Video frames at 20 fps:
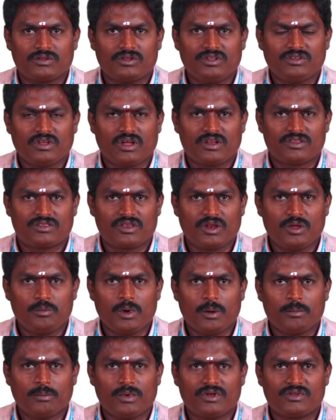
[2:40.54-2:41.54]
three
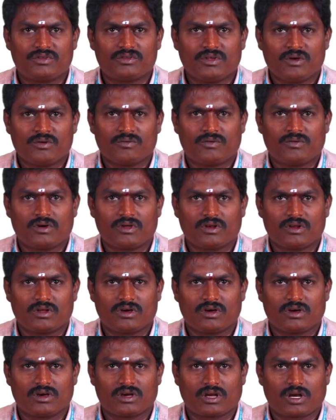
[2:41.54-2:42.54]
members for
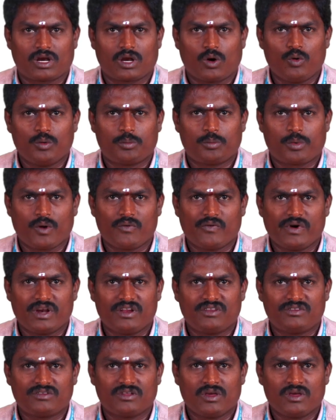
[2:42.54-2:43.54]
cloud
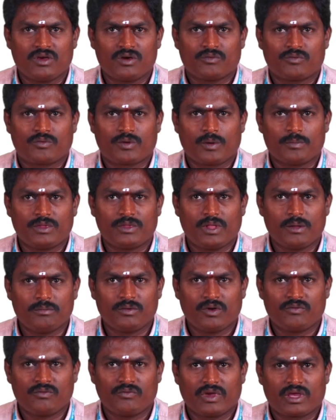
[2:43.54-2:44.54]
providers. From them,
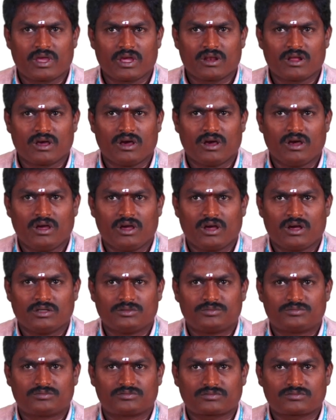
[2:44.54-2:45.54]
we can
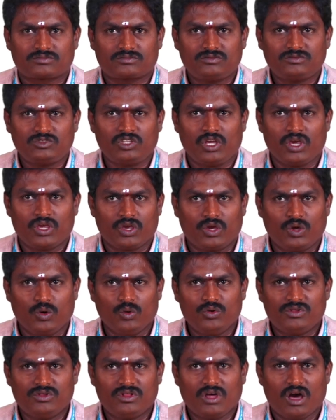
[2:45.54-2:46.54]
use
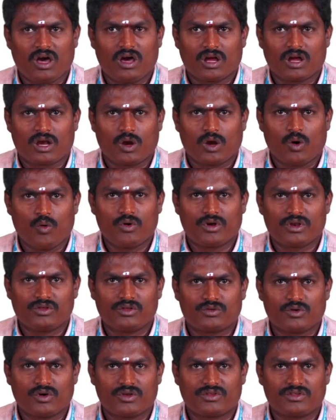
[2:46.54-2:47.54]
the cloud
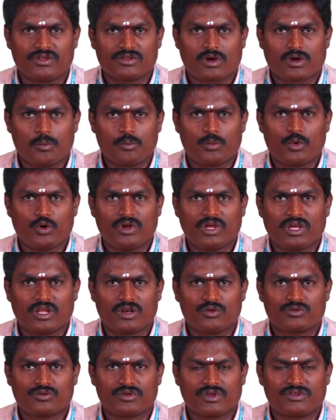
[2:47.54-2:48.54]
resources, computing
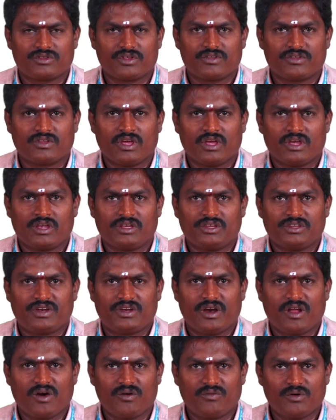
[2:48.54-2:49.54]
resources, instead
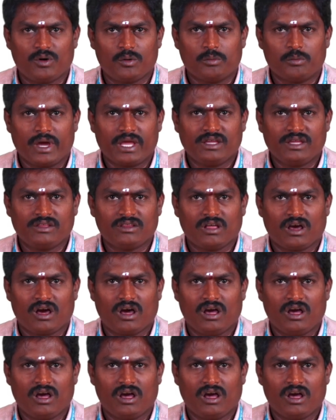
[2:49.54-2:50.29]
of buying the